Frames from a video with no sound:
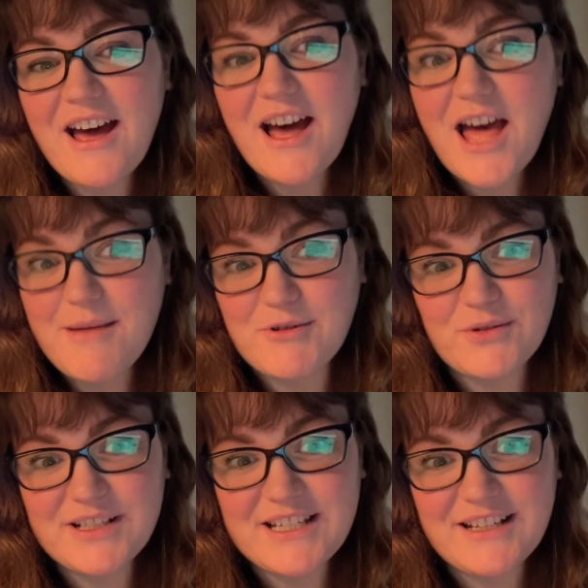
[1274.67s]
I'm
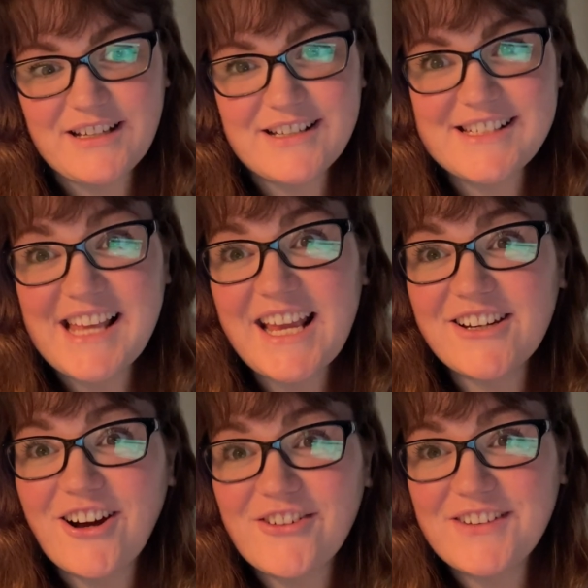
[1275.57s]
going to sign
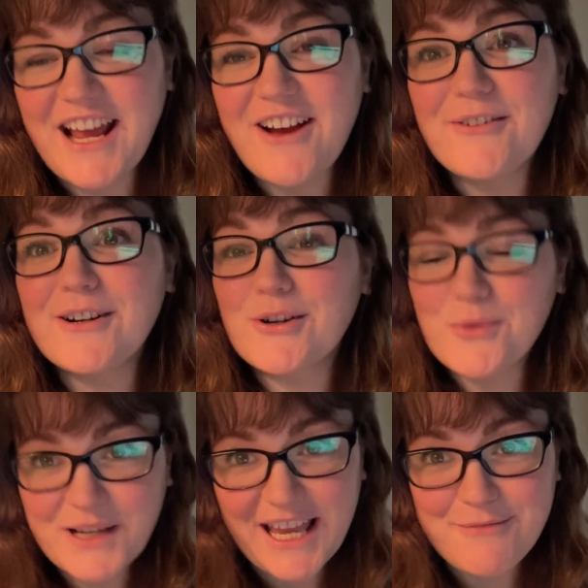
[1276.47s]
off now, go
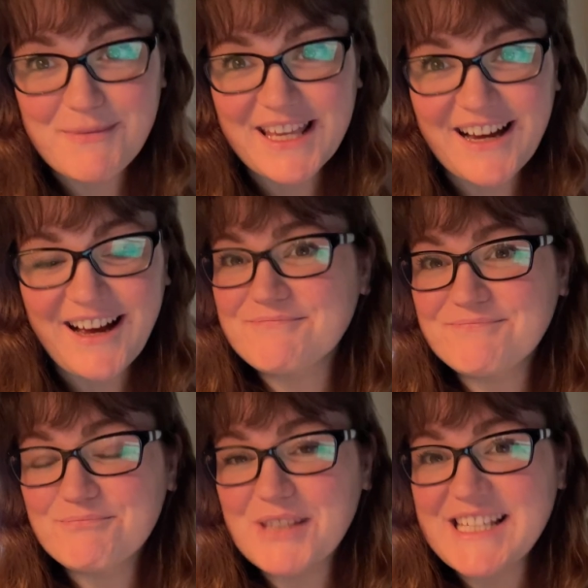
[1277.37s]
and get Mia.
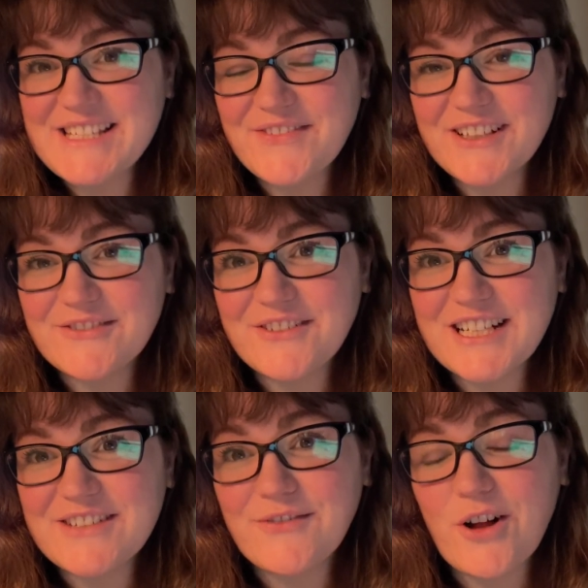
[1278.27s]
Please feel free
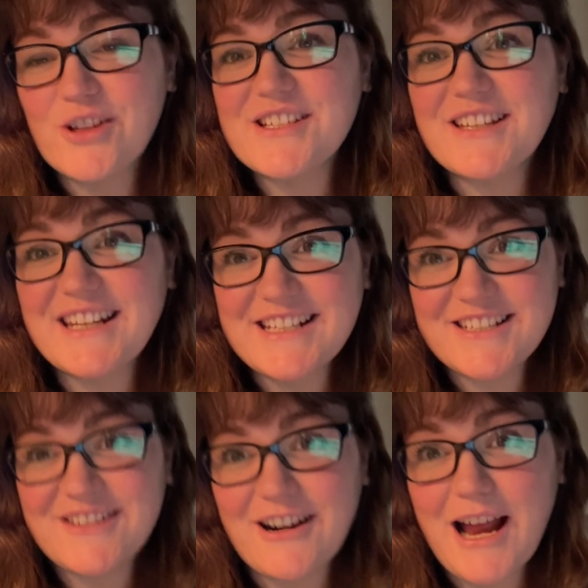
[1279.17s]
to follow us on
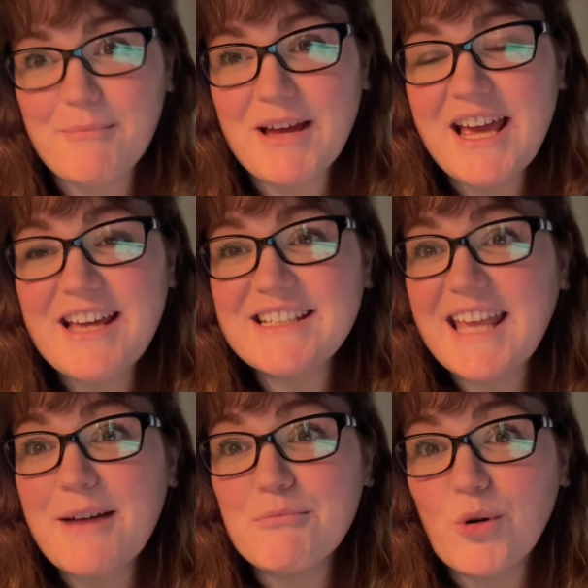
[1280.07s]
Instagram to
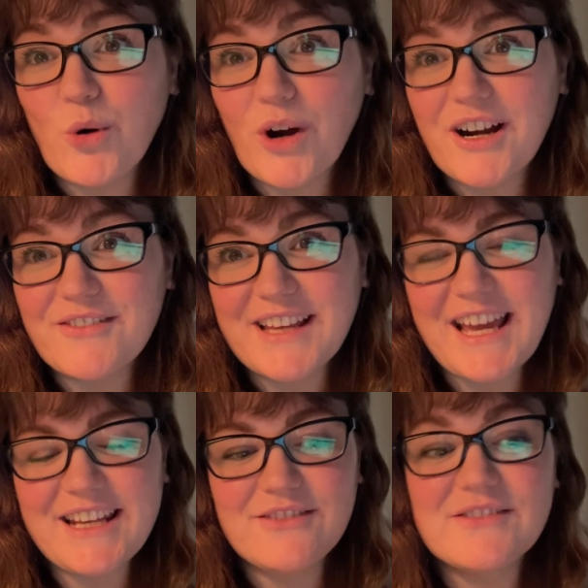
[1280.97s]
get more of a
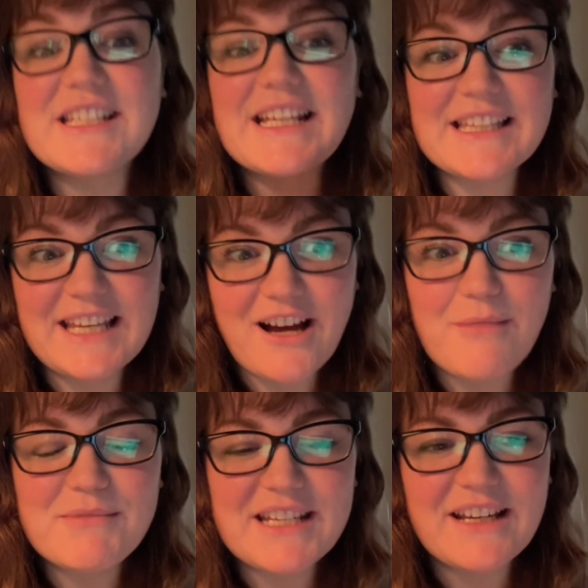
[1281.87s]
kind of daily
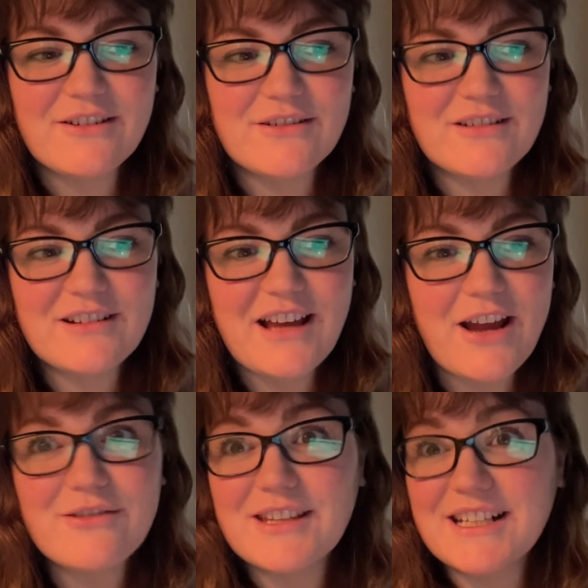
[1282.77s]
update on
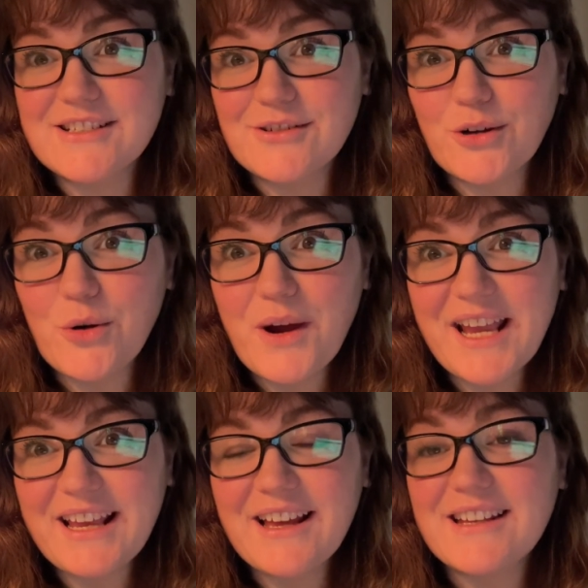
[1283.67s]
how things are
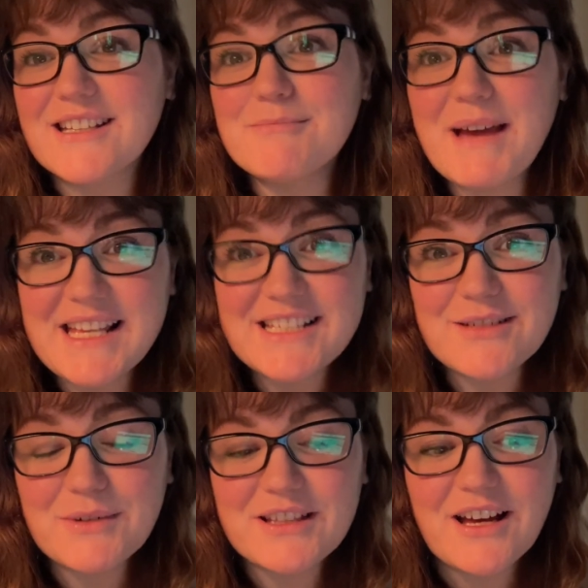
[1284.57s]
going, and to
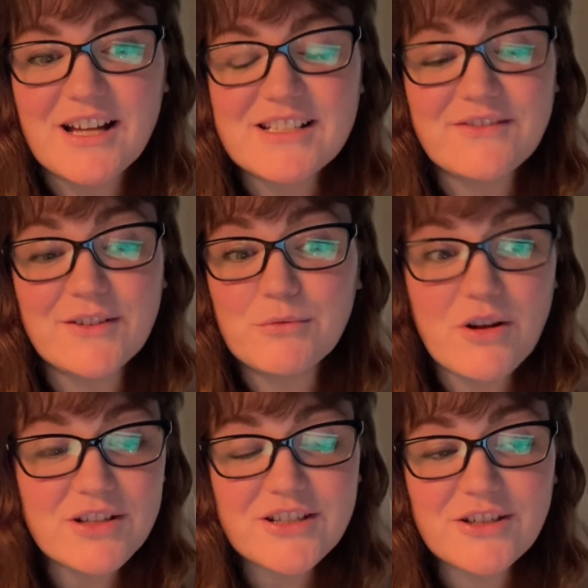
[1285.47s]
message with us if you
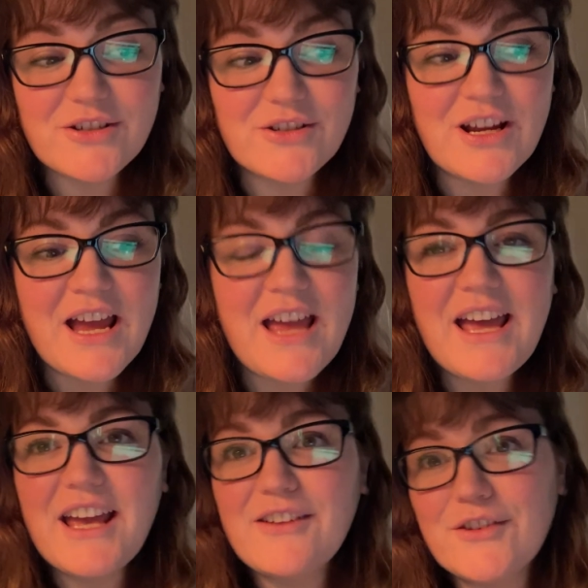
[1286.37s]
want to.
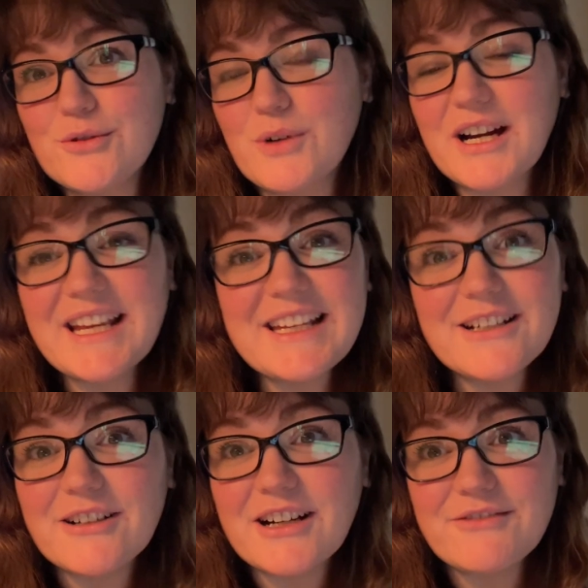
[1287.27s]
If you are
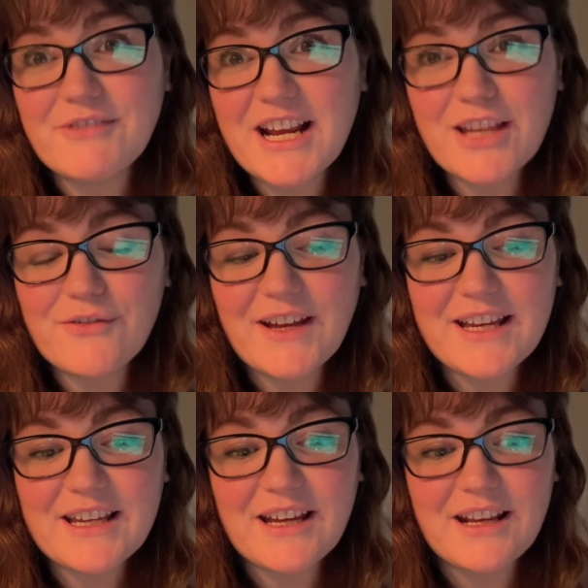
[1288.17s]
here in
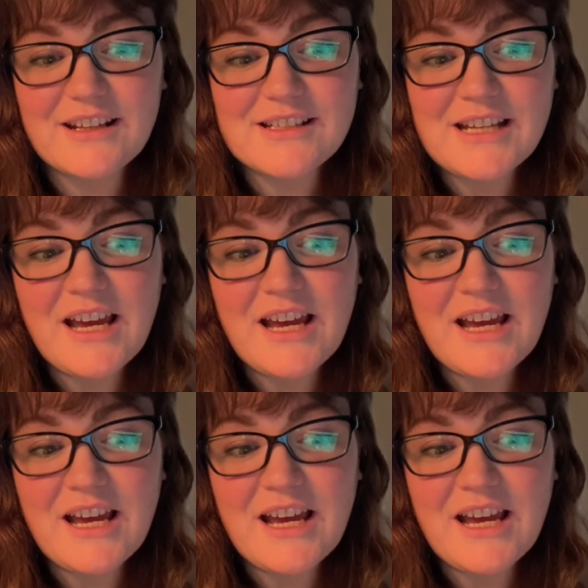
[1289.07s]
Reykjavik and